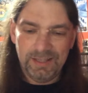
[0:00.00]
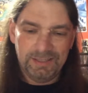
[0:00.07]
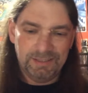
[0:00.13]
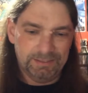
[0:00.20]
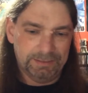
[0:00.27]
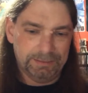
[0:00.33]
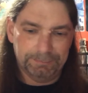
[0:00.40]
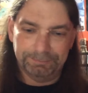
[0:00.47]

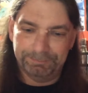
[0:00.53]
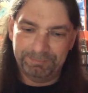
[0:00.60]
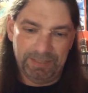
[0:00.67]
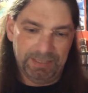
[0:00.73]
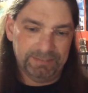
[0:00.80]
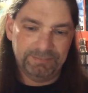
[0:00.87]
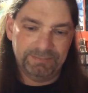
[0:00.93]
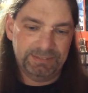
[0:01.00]
um, yeah,
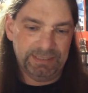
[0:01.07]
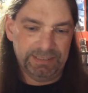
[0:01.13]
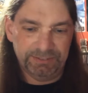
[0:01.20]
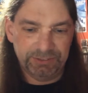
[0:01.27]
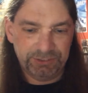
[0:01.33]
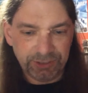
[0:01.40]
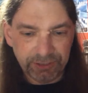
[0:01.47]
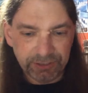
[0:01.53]
Satan's
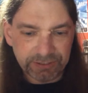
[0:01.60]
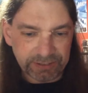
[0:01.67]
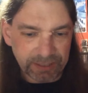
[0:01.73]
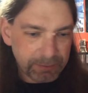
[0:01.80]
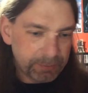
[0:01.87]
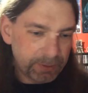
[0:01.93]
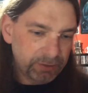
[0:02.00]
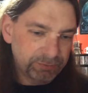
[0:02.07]
Curse,
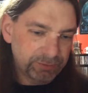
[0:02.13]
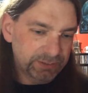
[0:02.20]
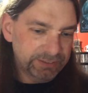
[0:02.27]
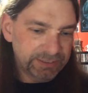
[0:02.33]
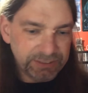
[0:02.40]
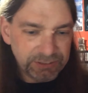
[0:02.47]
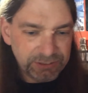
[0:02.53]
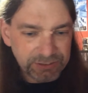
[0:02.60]
Death Metal, Fallen
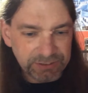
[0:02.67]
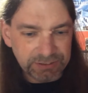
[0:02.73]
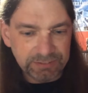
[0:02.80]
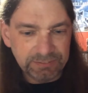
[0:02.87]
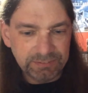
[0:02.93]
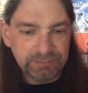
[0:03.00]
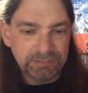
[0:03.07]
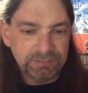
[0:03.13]
Angel,
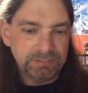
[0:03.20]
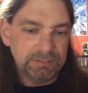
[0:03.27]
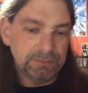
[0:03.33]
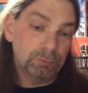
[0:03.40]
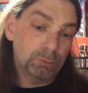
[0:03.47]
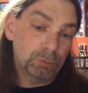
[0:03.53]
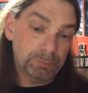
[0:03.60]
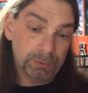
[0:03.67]

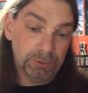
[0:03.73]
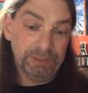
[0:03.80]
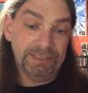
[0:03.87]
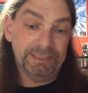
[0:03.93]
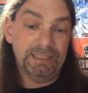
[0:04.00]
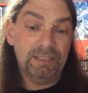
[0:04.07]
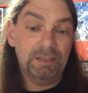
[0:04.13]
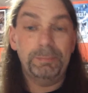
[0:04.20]
Evil Burning in
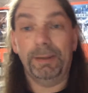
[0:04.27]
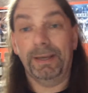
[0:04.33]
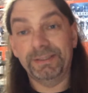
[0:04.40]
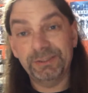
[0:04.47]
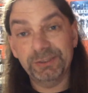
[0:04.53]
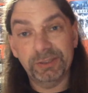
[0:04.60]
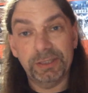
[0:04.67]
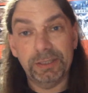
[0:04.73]
Hell,
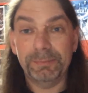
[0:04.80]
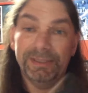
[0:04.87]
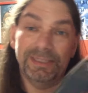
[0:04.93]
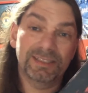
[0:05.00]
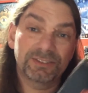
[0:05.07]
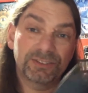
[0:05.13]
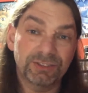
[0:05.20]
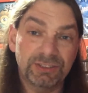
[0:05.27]
Pentagram, The
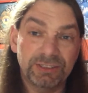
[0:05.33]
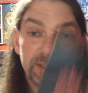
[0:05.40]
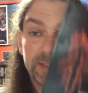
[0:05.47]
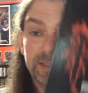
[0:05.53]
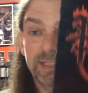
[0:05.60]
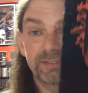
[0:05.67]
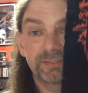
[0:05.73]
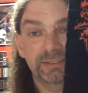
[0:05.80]
Exorcist,
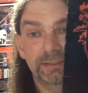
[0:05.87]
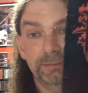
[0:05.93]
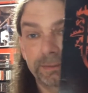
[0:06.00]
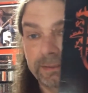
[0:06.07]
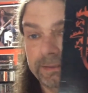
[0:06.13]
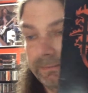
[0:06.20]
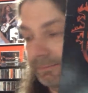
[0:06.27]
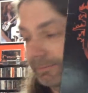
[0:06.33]
everything,
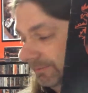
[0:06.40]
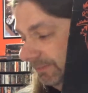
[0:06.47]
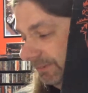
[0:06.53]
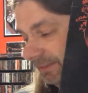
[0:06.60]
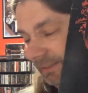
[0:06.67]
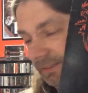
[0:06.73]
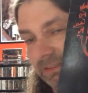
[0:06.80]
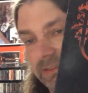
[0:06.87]
man.
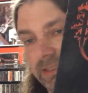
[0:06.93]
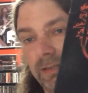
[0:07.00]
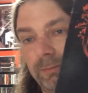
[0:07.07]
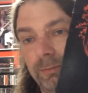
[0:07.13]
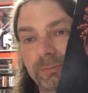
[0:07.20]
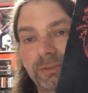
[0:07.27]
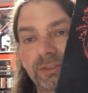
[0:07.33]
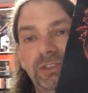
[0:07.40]
This
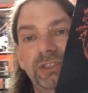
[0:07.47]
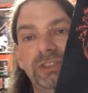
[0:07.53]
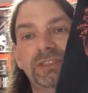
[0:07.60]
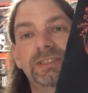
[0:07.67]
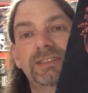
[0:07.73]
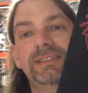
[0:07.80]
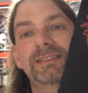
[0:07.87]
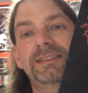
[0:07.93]
album is
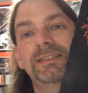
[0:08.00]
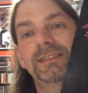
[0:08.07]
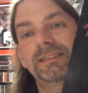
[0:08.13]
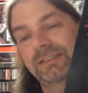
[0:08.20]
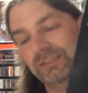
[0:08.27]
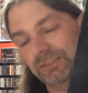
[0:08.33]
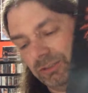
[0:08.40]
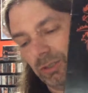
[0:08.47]
just
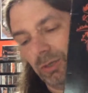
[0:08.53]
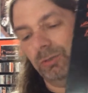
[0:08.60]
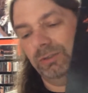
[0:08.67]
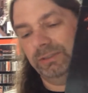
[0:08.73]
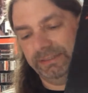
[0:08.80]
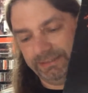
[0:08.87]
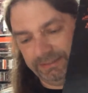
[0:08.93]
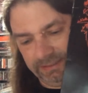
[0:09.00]

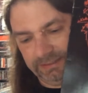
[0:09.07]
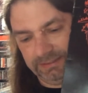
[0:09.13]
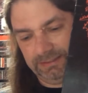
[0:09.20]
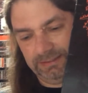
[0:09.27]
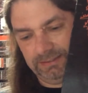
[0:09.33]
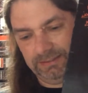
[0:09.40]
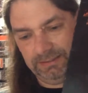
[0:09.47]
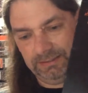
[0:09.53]
totally
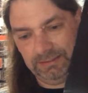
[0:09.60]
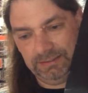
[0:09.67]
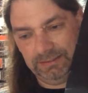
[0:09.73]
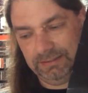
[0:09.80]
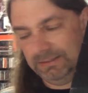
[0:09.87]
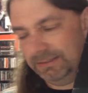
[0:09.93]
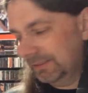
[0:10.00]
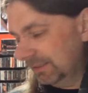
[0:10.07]
intense.
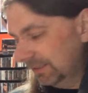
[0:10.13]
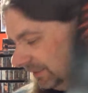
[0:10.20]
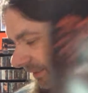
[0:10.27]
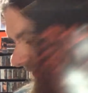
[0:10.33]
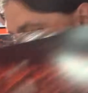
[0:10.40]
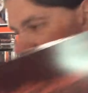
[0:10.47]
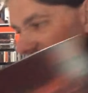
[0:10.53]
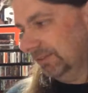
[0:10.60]

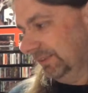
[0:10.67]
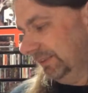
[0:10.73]
Totally